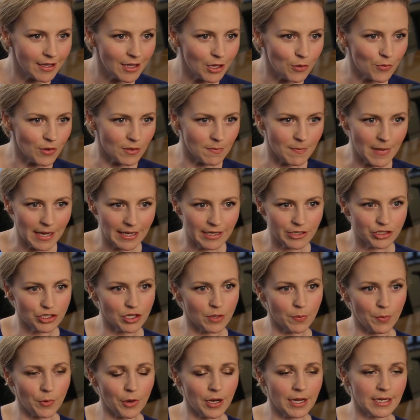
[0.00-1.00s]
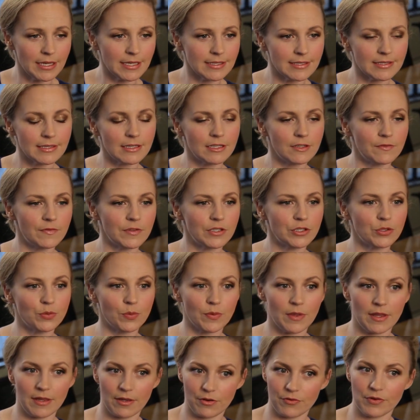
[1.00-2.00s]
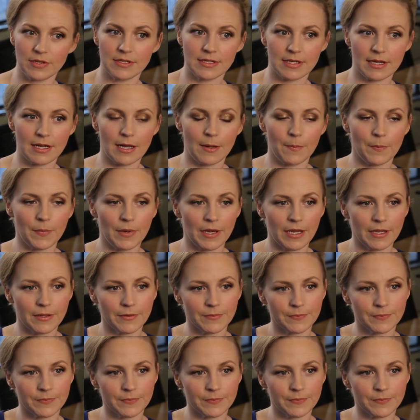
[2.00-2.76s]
with managing a brand as an individual than there is a company.